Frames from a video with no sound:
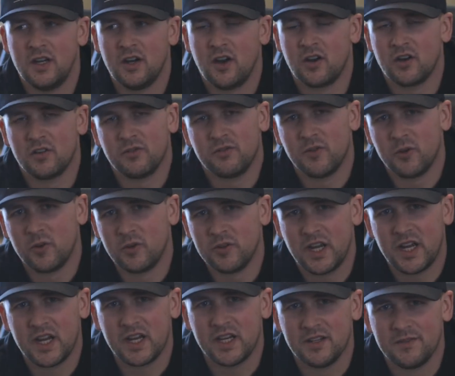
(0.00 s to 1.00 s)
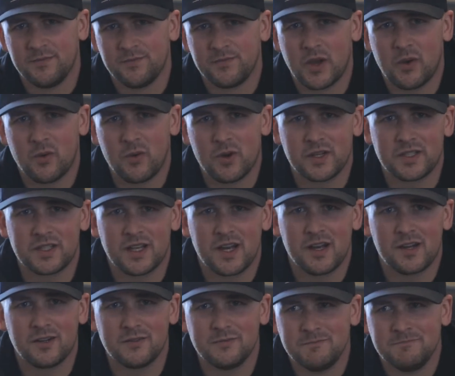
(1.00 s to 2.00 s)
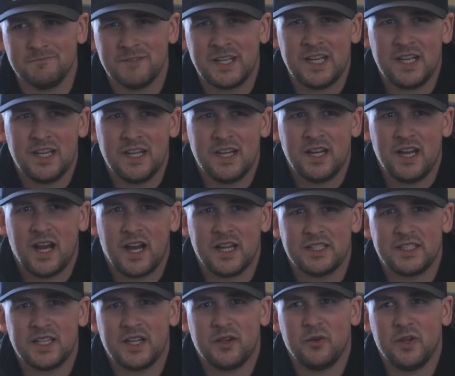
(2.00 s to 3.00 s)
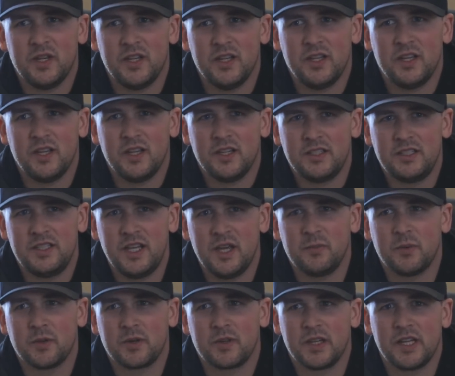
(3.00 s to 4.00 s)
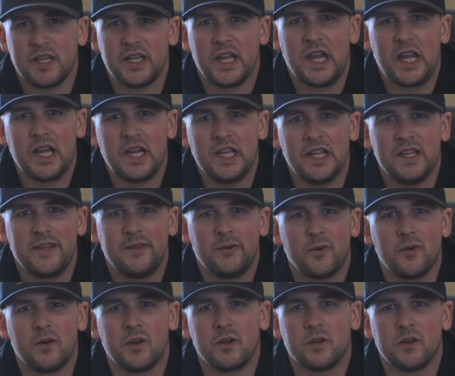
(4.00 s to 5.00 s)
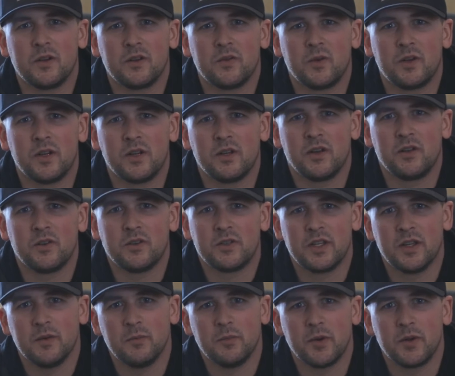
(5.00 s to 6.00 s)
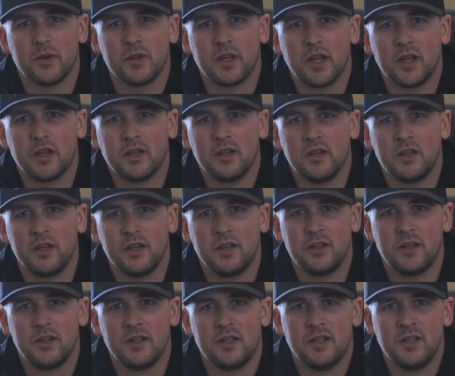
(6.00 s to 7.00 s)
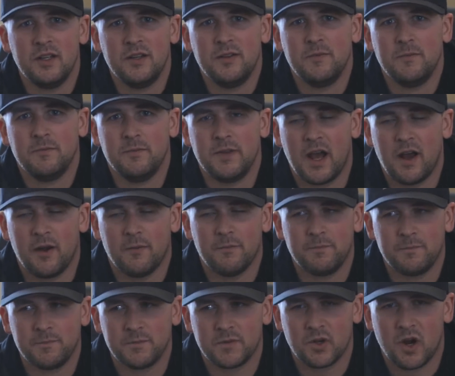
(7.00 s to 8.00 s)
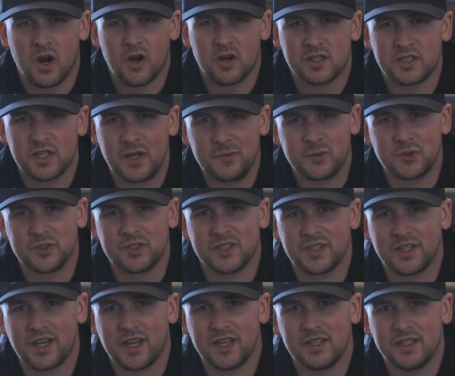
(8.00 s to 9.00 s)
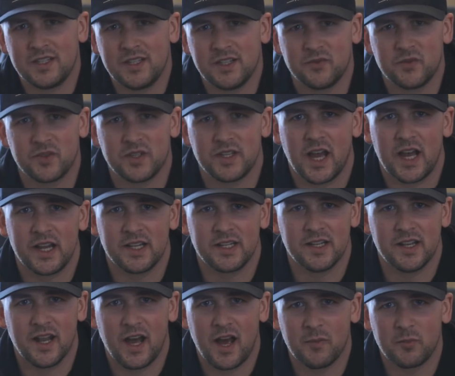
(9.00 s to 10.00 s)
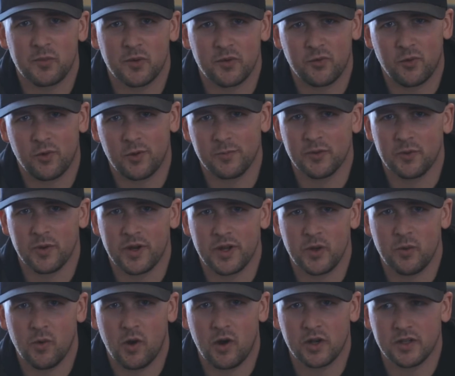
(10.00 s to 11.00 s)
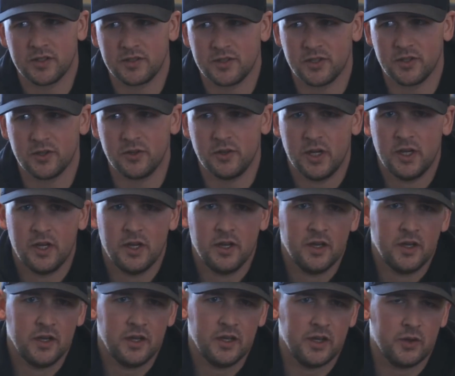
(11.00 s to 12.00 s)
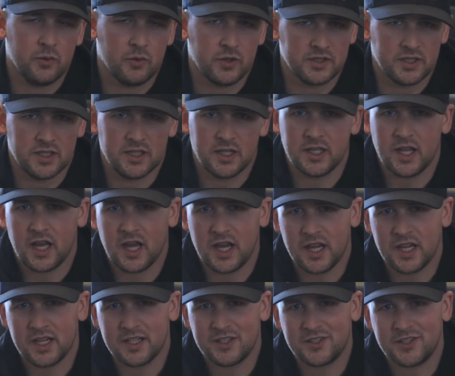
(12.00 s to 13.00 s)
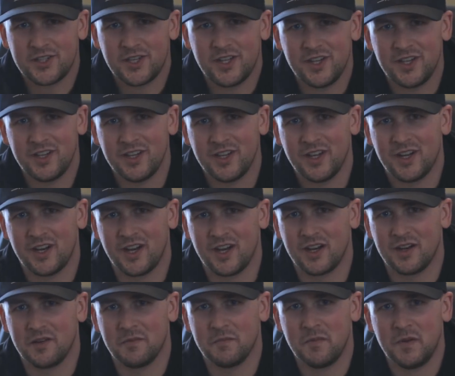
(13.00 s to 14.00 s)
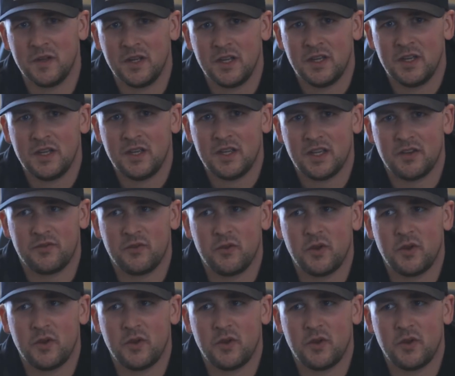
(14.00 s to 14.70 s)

On a full day, that works out, I'd say we typically $80 to $120 tip per day. Now, there are exceptions to that. If the guide did not perform the way you wanted to, he wasn't nice, if